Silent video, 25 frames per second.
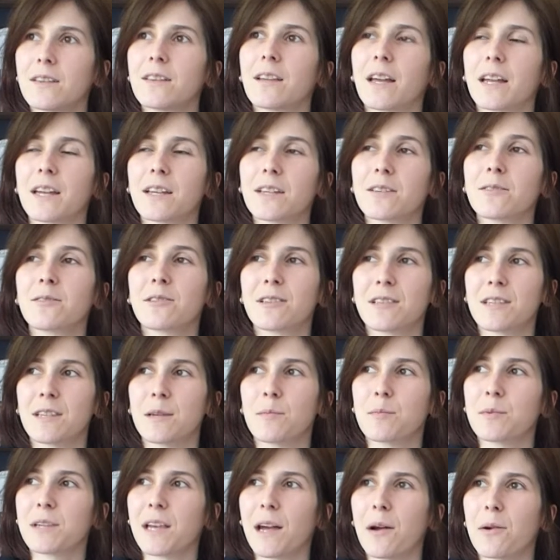like
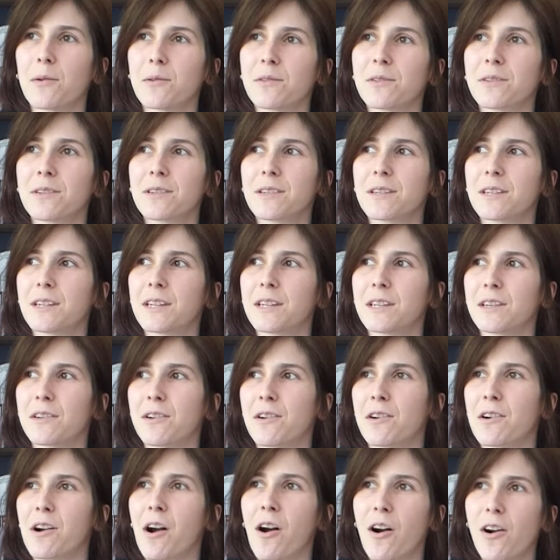deep down in
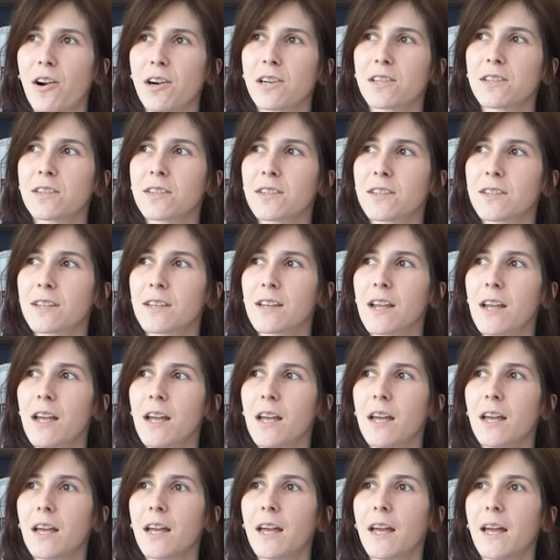our hearts.
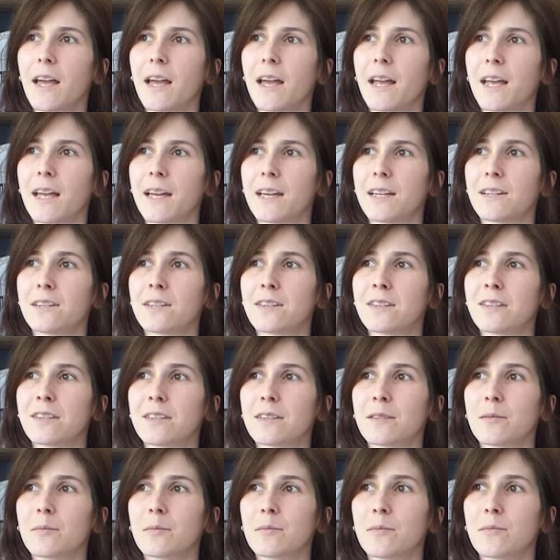And
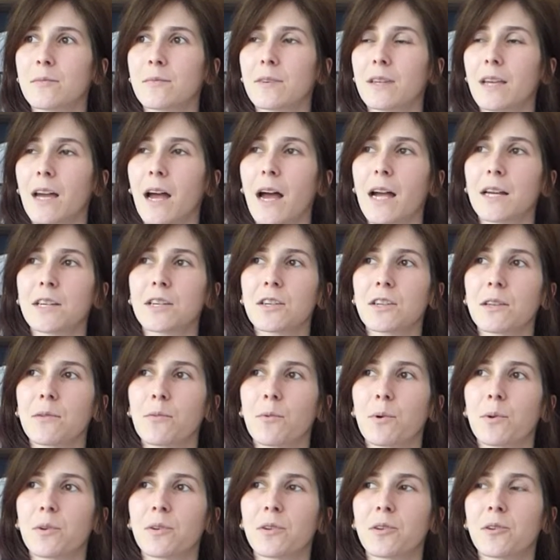actually,
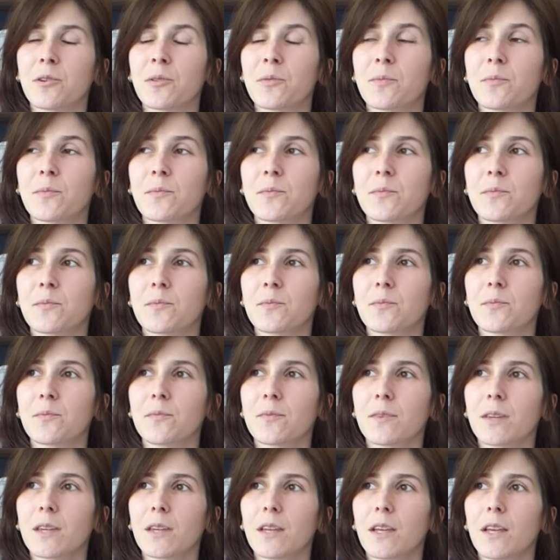
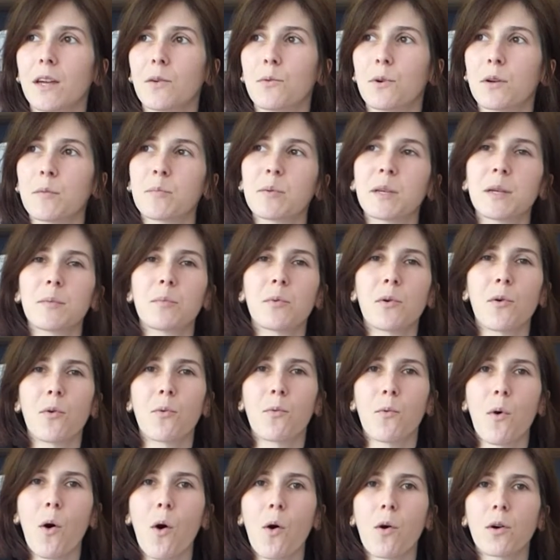when
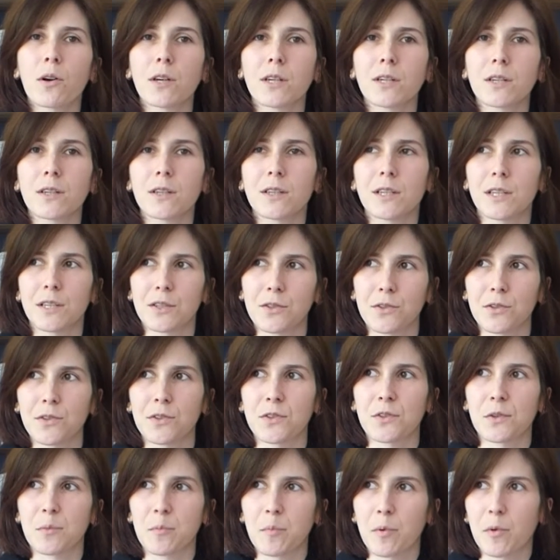people walk into
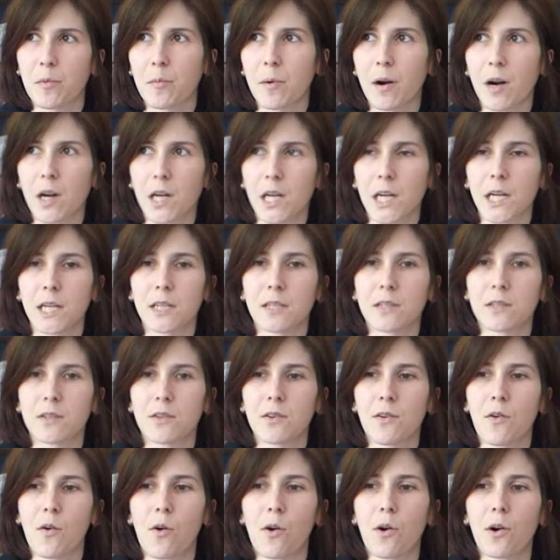a supermarket
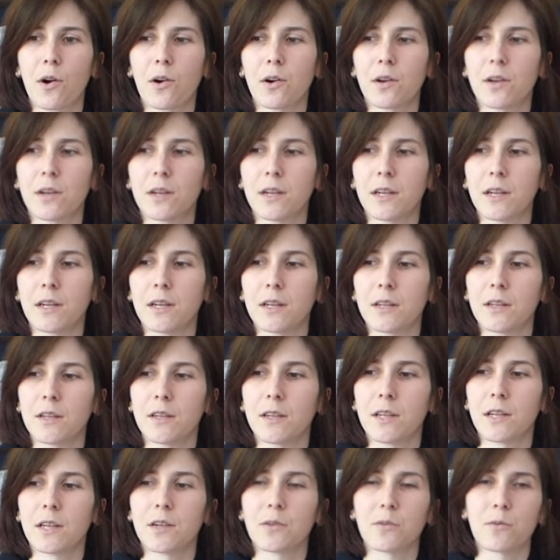or
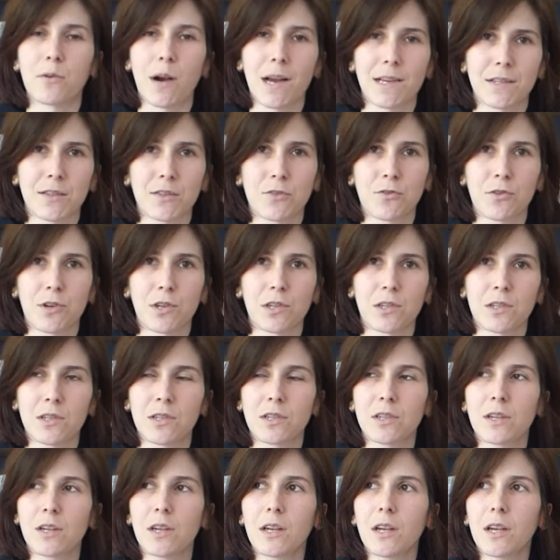in a
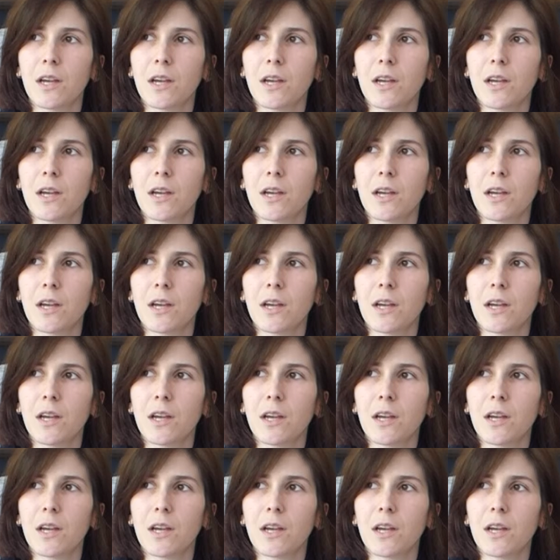restaurant,